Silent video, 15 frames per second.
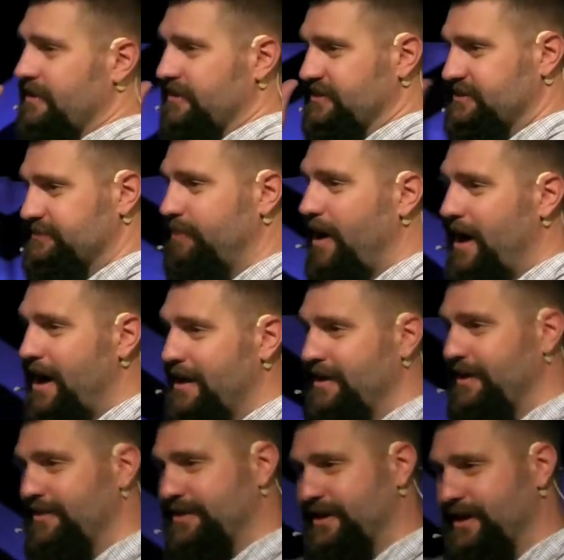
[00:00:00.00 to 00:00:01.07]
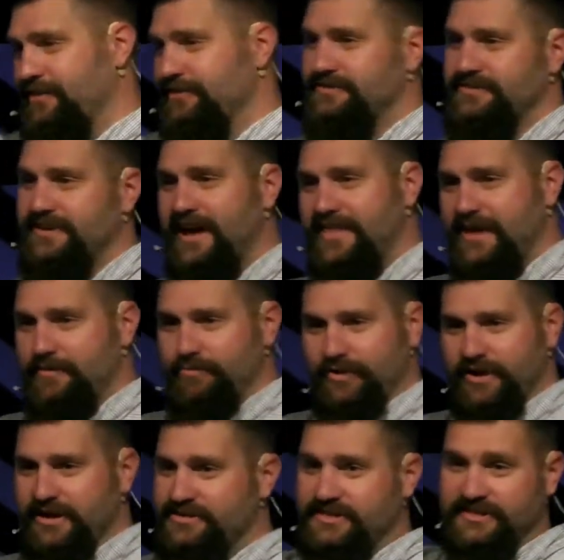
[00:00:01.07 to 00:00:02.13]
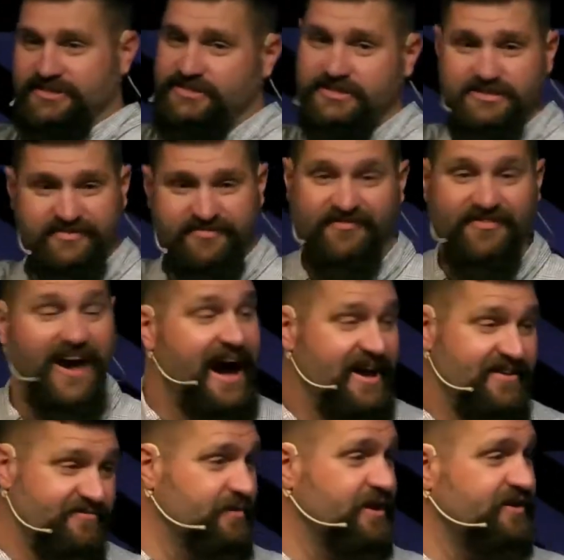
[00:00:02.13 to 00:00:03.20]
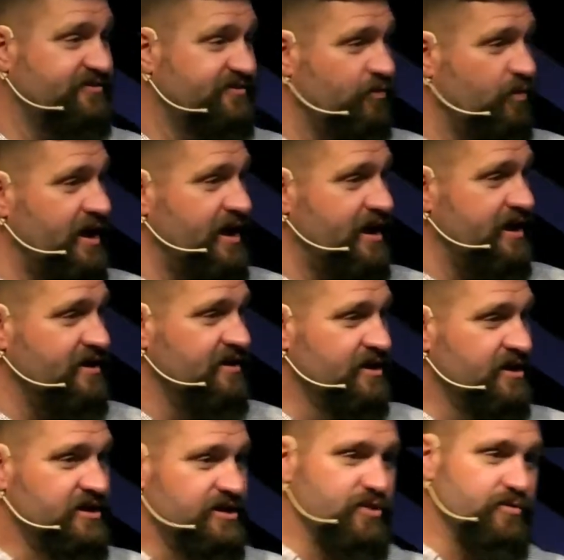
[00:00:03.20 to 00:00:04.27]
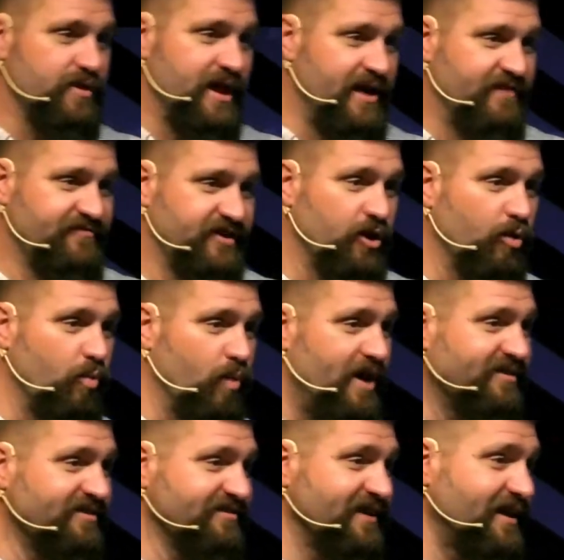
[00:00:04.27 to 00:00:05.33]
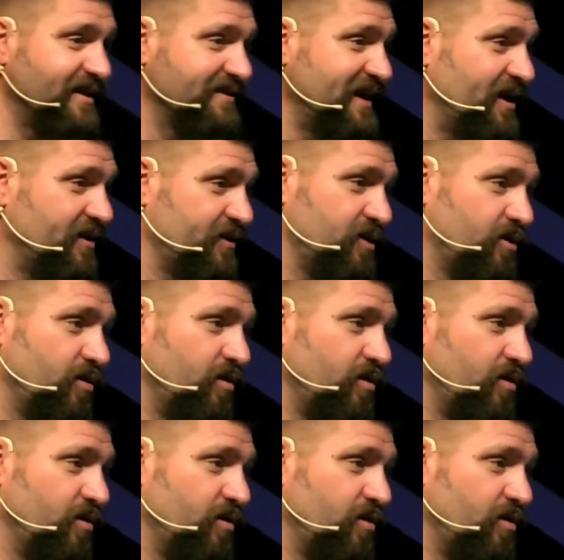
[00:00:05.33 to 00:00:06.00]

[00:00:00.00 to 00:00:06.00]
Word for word: the spot on the other side of that bridge that's just five minutes away, you would have to go west out of town and go